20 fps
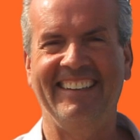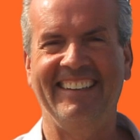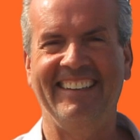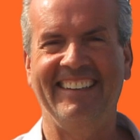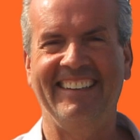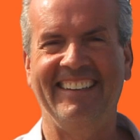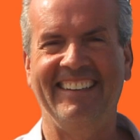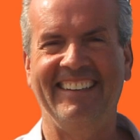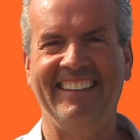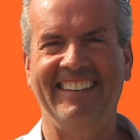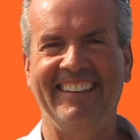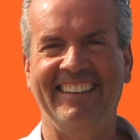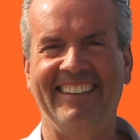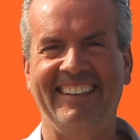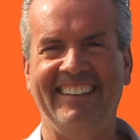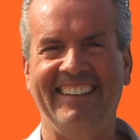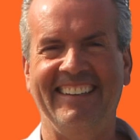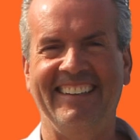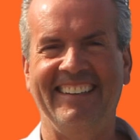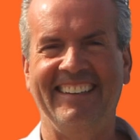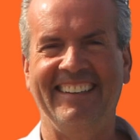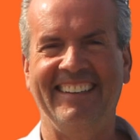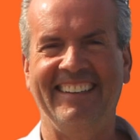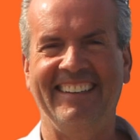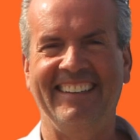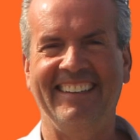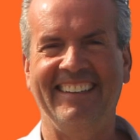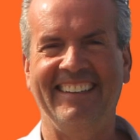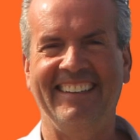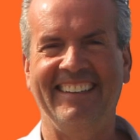
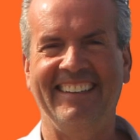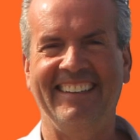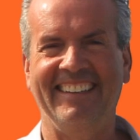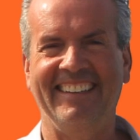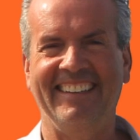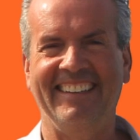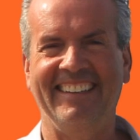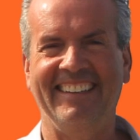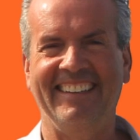Nothing is said.